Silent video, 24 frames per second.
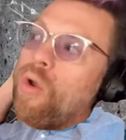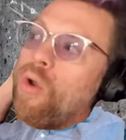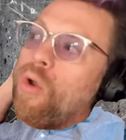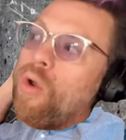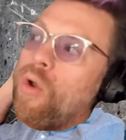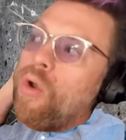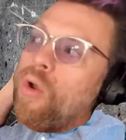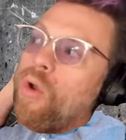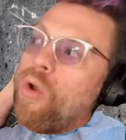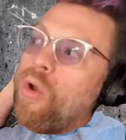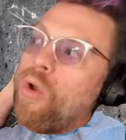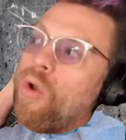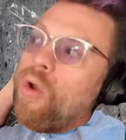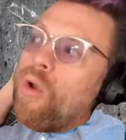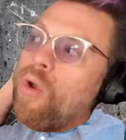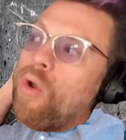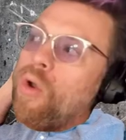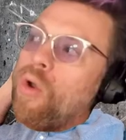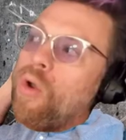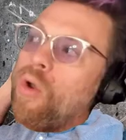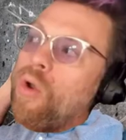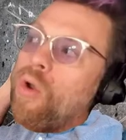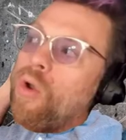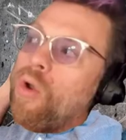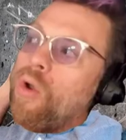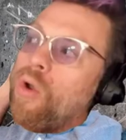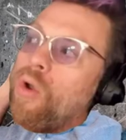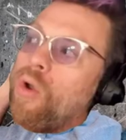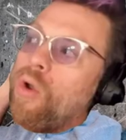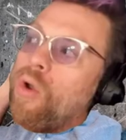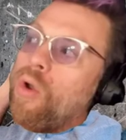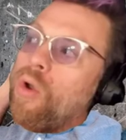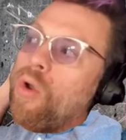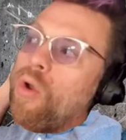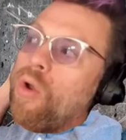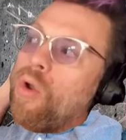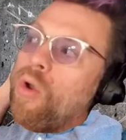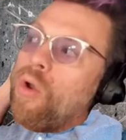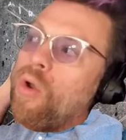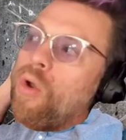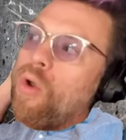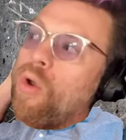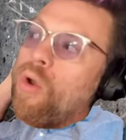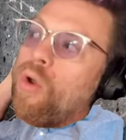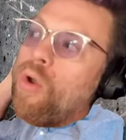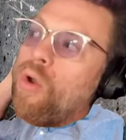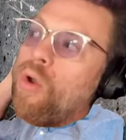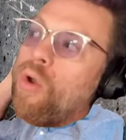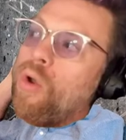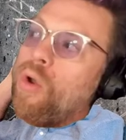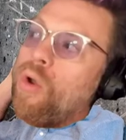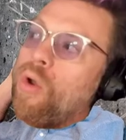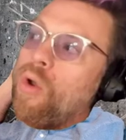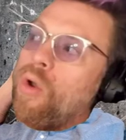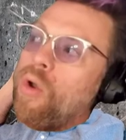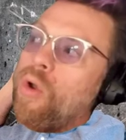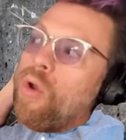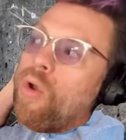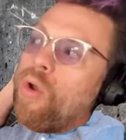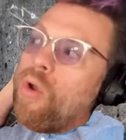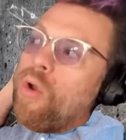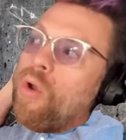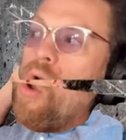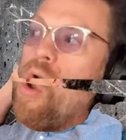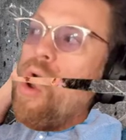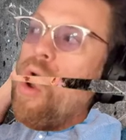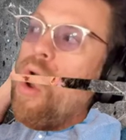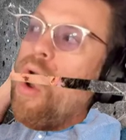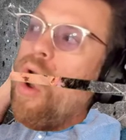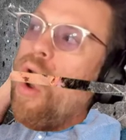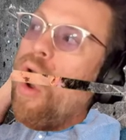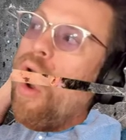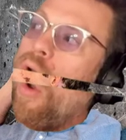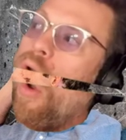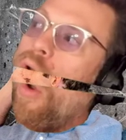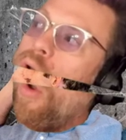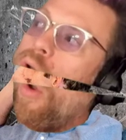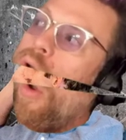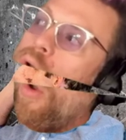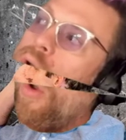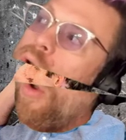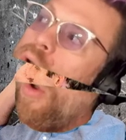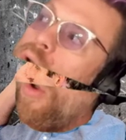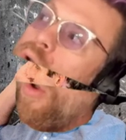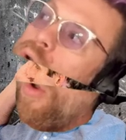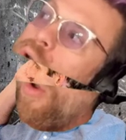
(silent)